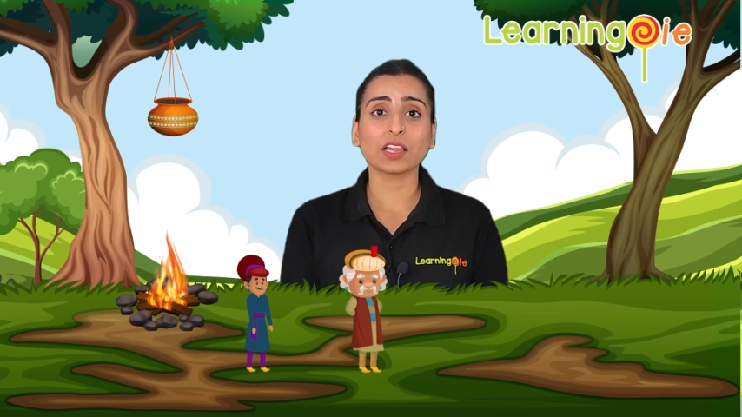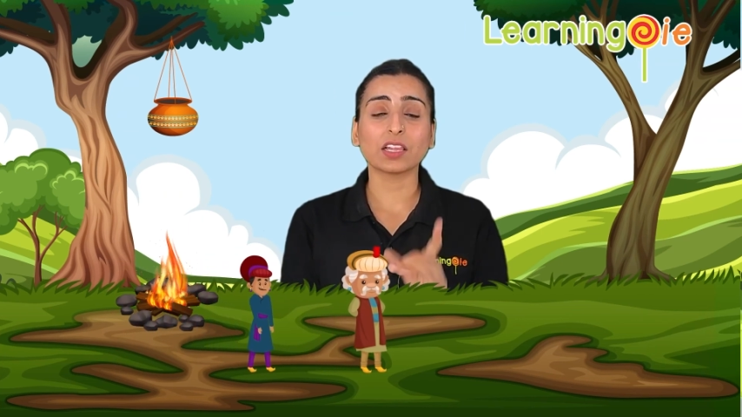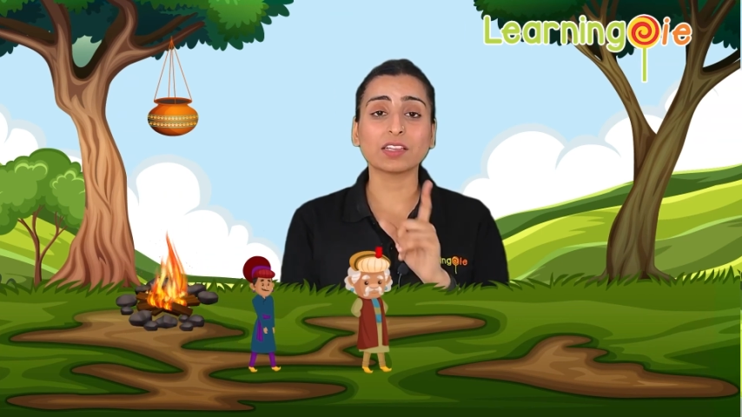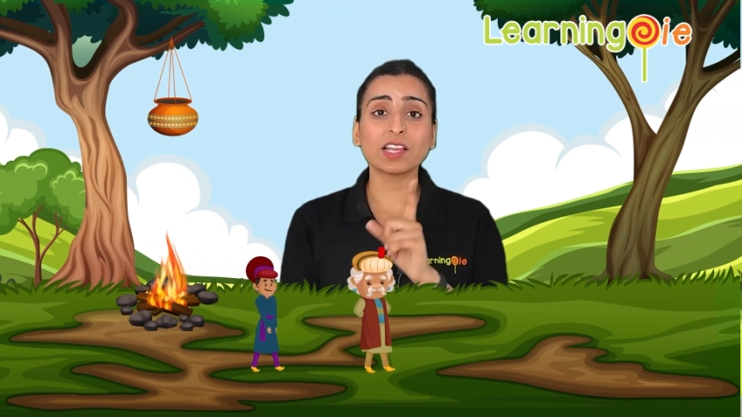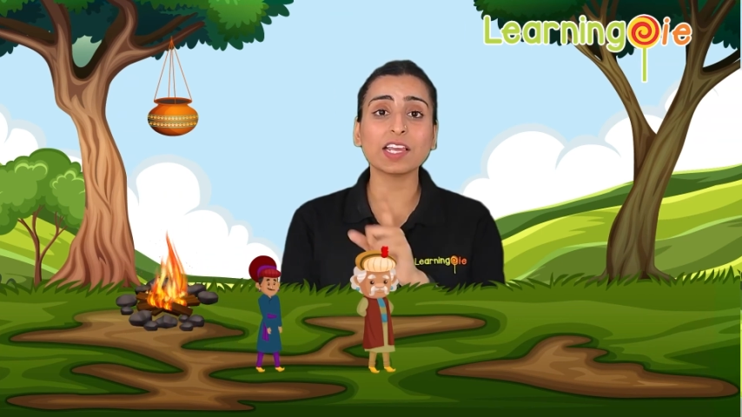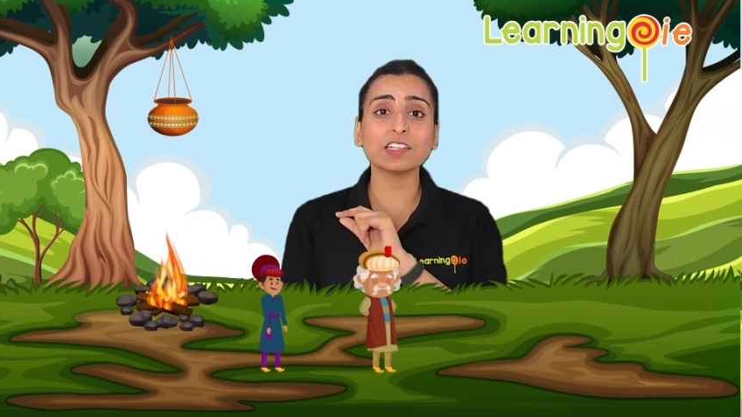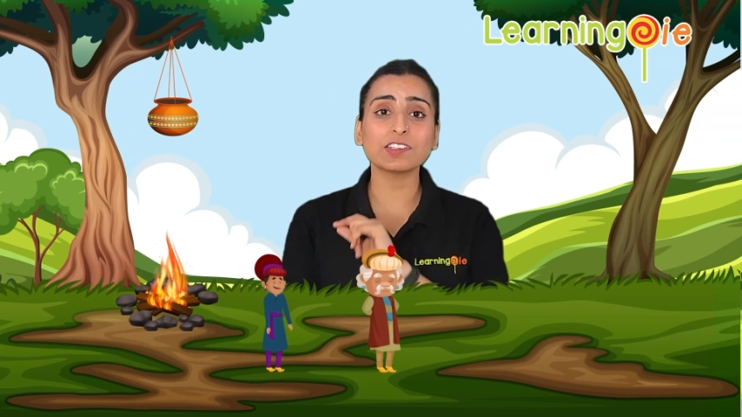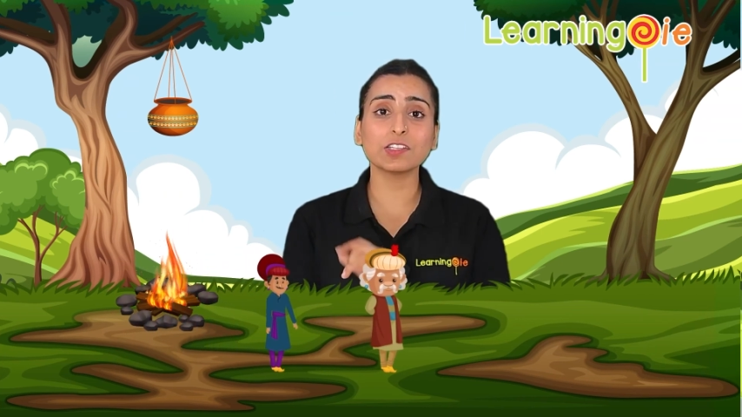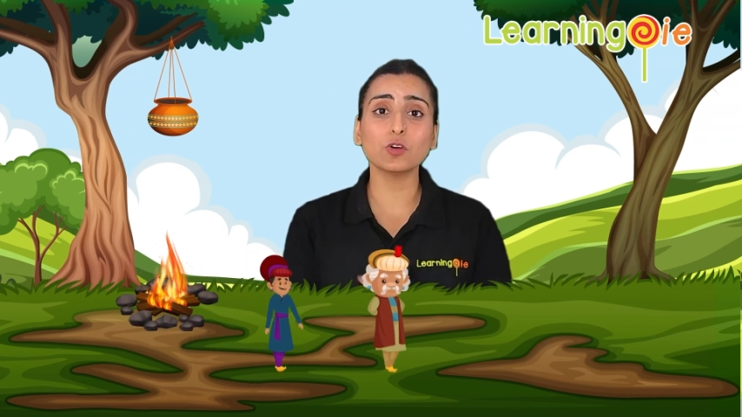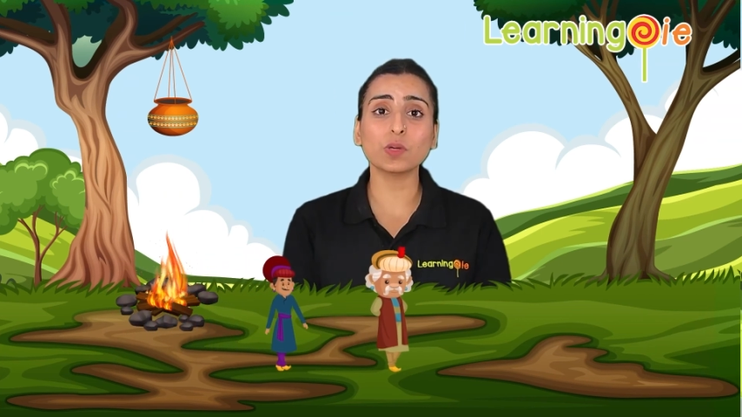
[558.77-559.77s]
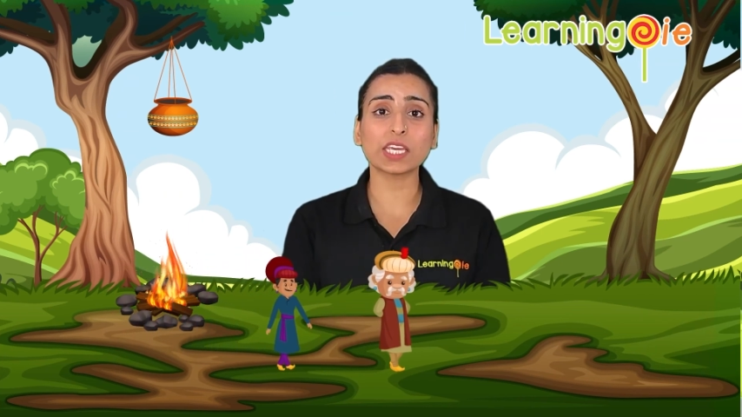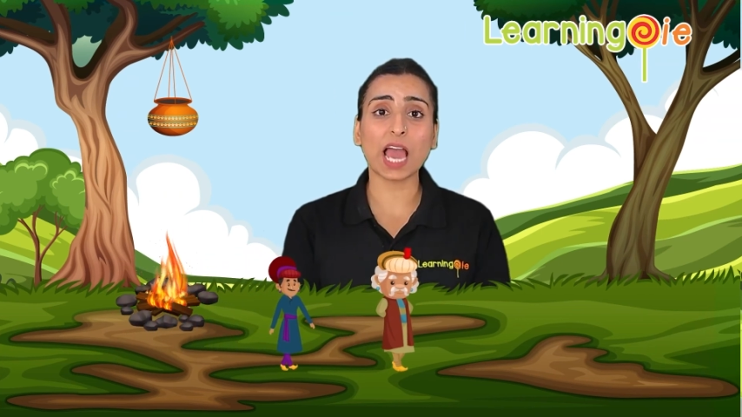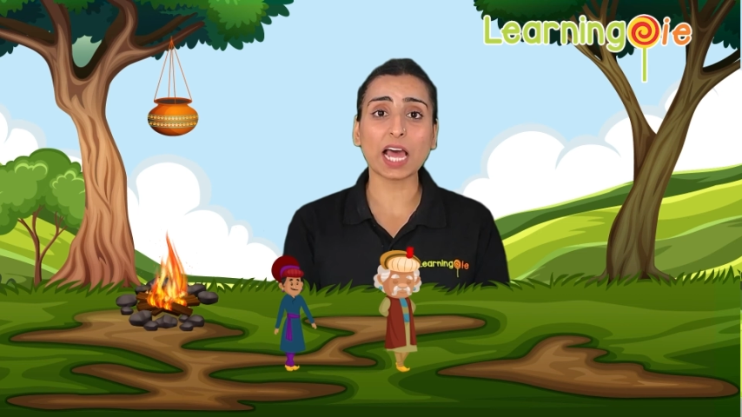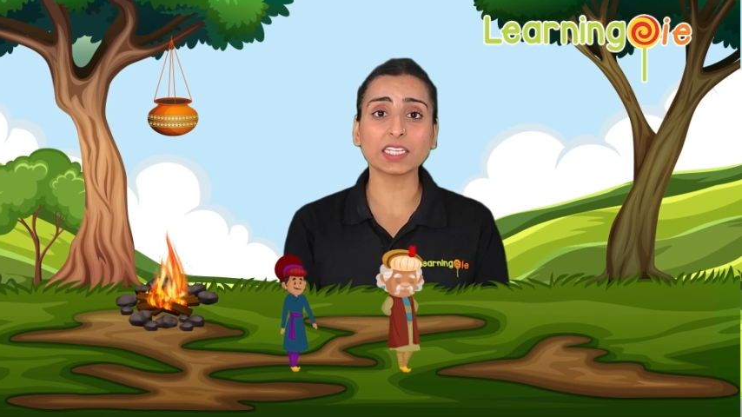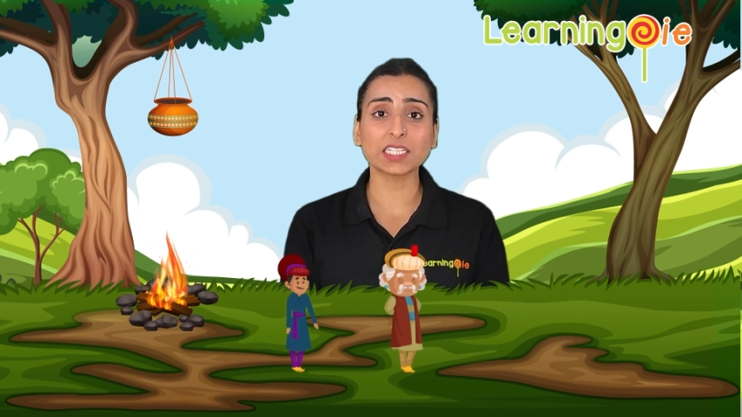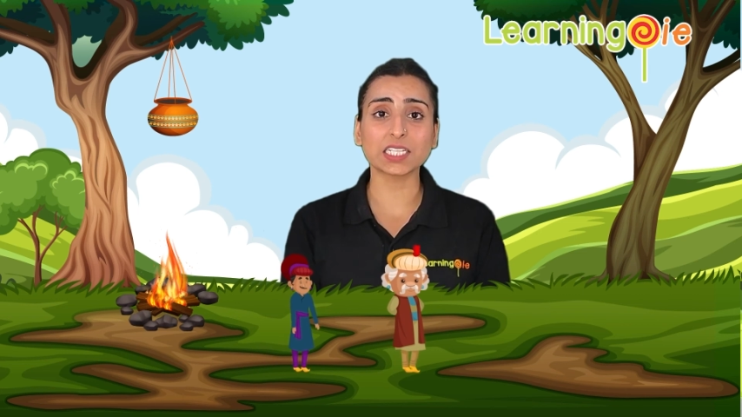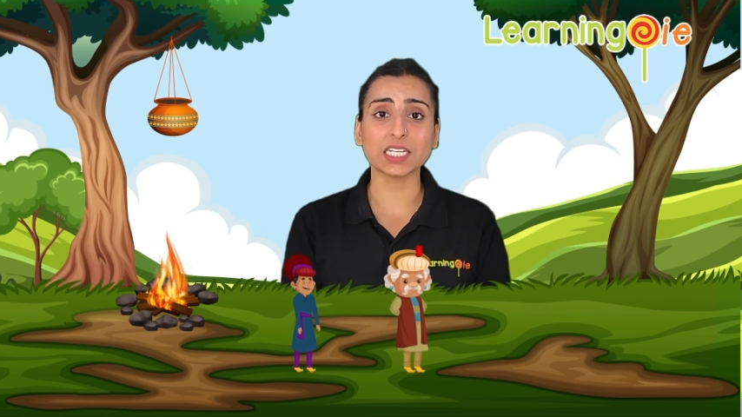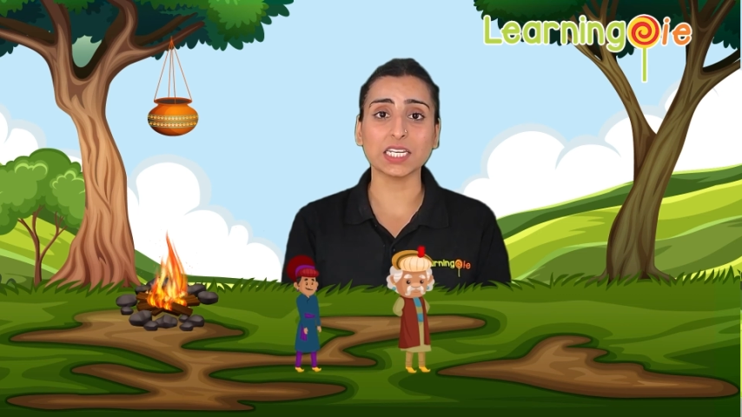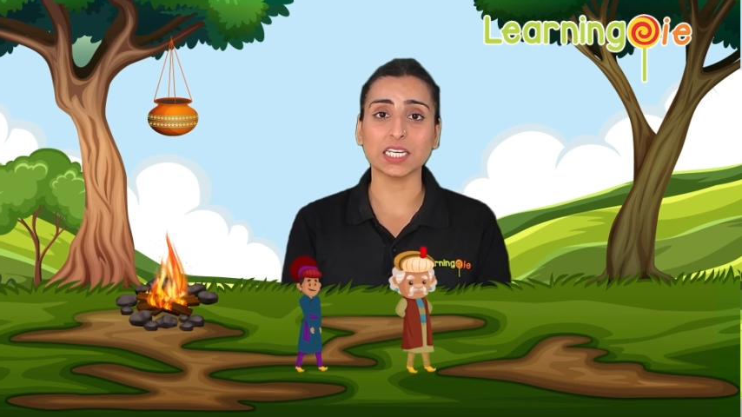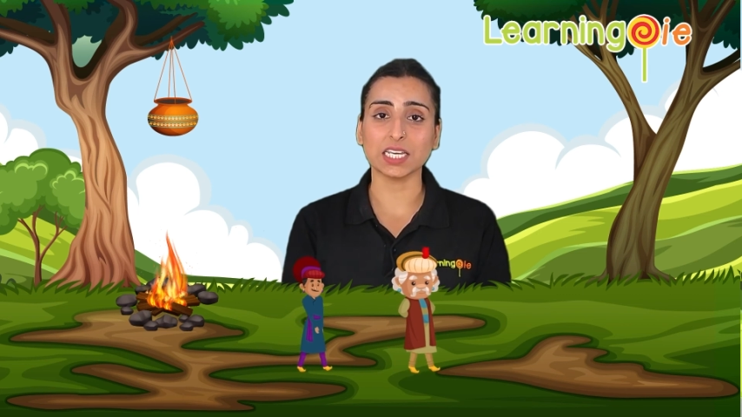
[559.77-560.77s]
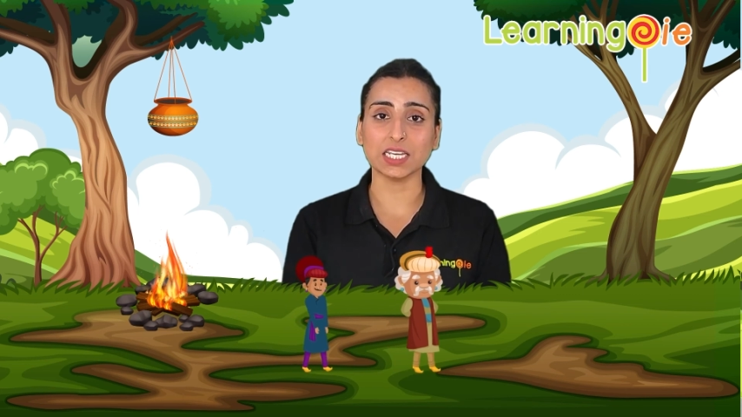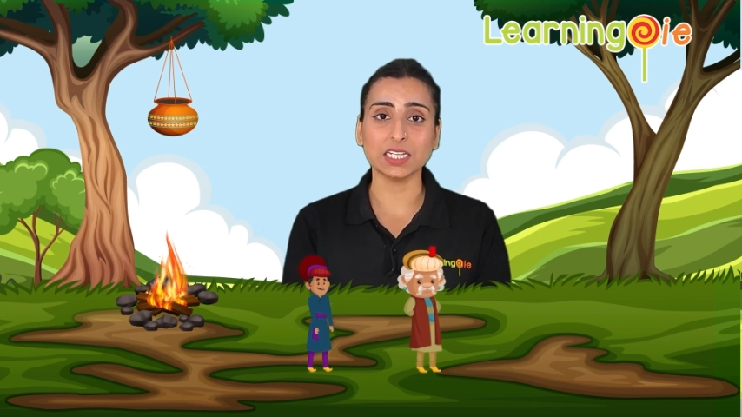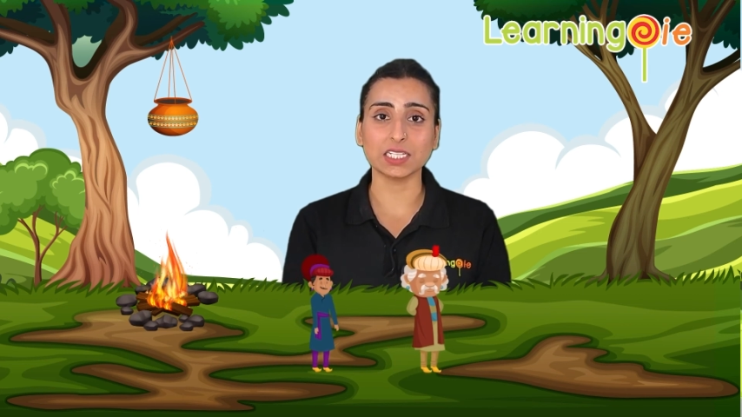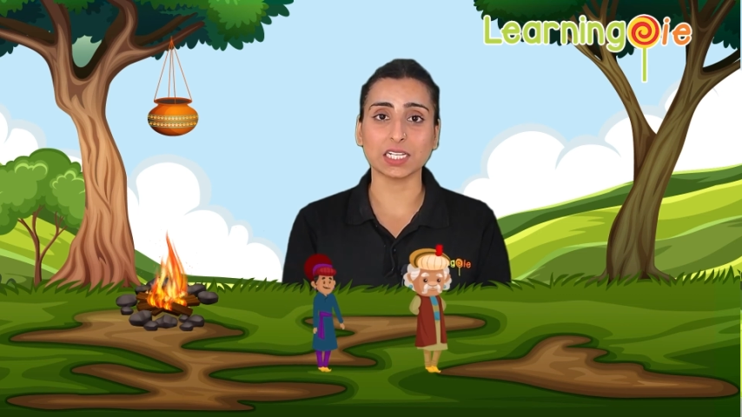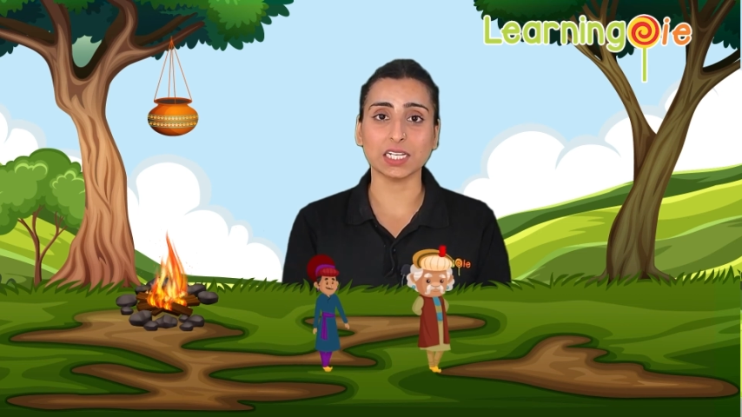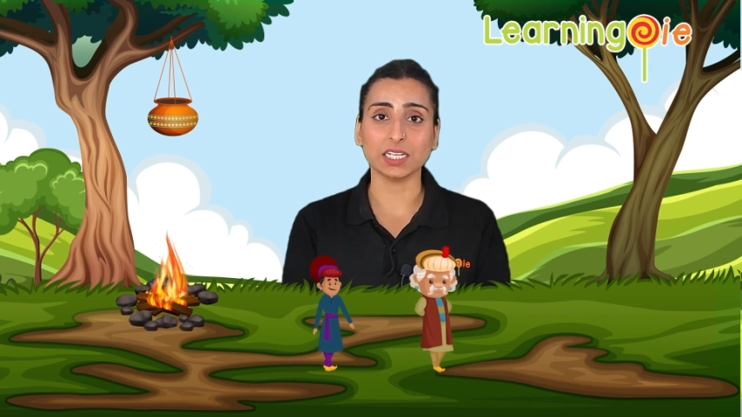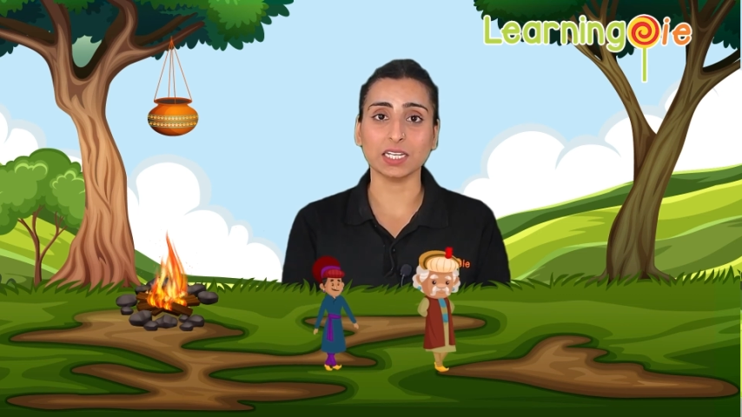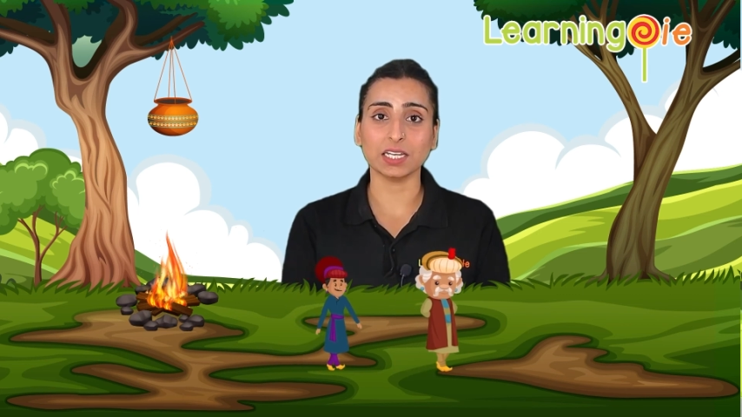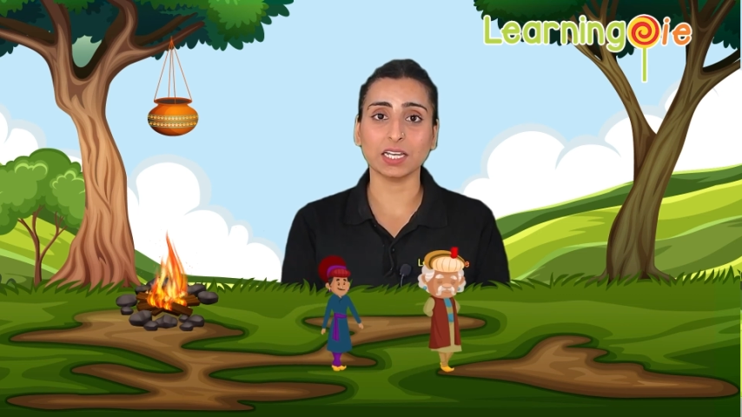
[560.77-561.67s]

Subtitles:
the things you can see easily.